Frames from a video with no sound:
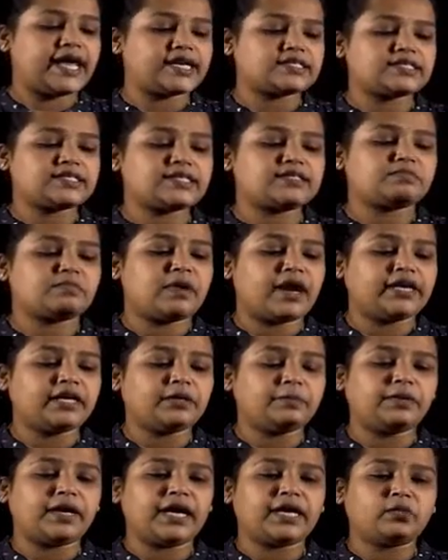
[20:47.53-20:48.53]
x is
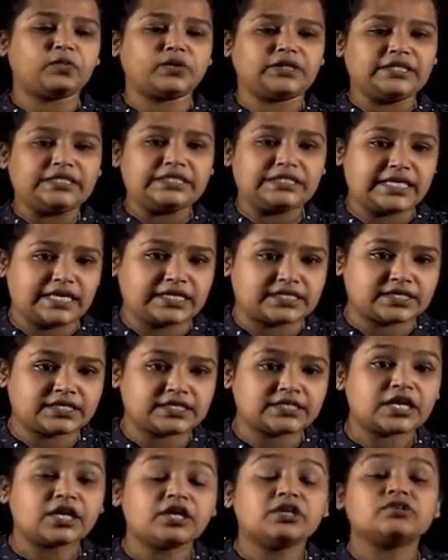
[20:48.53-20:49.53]
multiplied with 6.